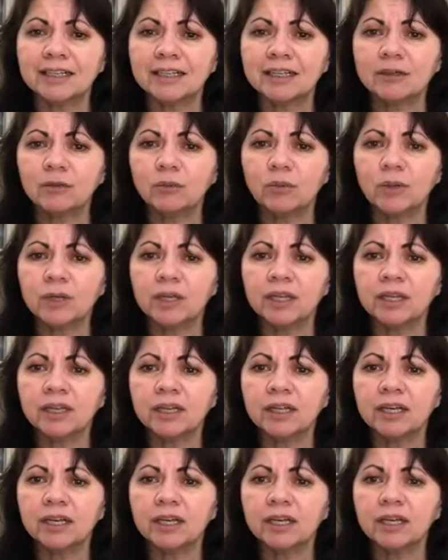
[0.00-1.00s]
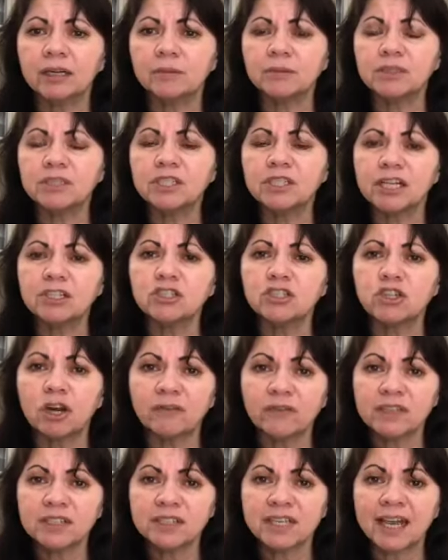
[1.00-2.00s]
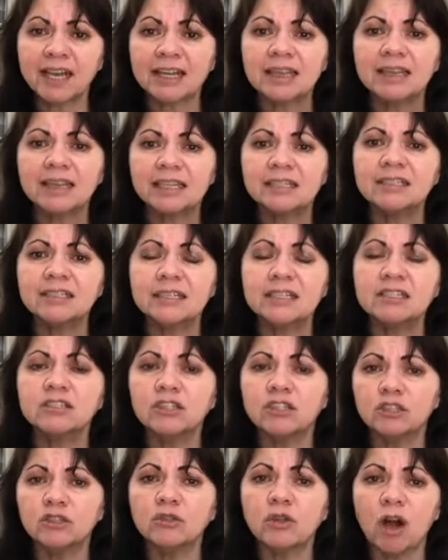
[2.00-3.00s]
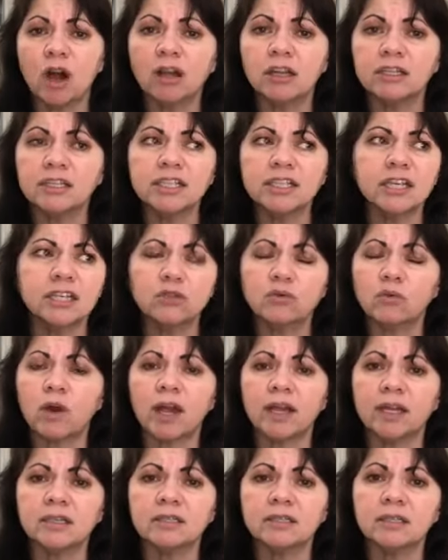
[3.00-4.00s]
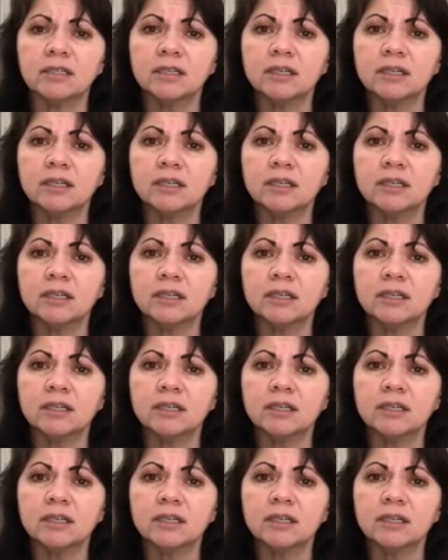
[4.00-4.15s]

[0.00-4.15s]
with Chase Jarvis saying this is the new college, he's right.